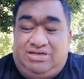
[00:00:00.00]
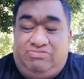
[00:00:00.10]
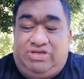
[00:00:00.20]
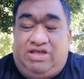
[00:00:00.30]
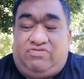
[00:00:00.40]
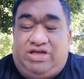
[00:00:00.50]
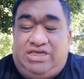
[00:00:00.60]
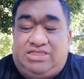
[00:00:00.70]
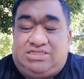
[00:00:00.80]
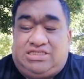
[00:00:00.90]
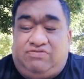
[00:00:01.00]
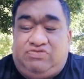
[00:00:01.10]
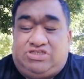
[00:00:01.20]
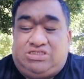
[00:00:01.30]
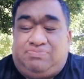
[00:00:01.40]
Whenever I hear this stuff,
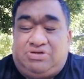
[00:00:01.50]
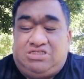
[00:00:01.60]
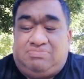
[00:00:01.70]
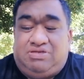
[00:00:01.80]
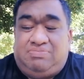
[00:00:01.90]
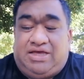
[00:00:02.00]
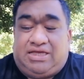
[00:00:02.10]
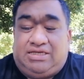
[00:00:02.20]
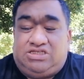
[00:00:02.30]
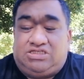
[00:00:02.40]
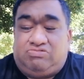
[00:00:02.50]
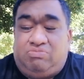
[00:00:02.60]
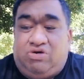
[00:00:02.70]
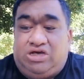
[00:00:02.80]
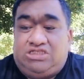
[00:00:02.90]
it just brings me back. It just
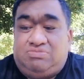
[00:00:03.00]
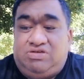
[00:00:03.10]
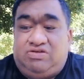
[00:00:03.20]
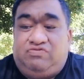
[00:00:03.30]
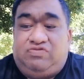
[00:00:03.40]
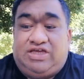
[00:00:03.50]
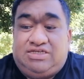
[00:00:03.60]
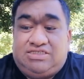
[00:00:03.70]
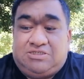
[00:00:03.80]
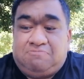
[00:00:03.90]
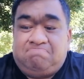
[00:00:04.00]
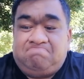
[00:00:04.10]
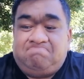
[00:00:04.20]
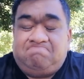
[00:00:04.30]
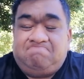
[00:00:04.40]
reminds me of things.
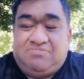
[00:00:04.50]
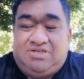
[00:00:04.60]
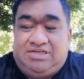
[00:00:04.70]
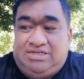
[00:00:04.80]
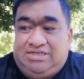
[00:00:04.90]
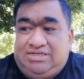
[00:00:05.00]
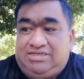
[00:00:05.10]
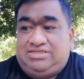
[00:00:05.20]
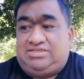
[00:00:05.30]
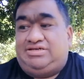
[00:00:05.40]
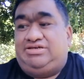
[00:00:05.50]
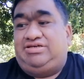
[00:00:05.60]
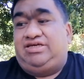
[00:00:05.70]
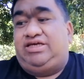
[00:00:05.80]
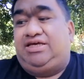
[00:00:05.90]
So
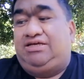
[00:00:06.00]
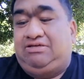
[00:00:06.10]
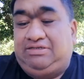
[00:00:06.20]
yeah.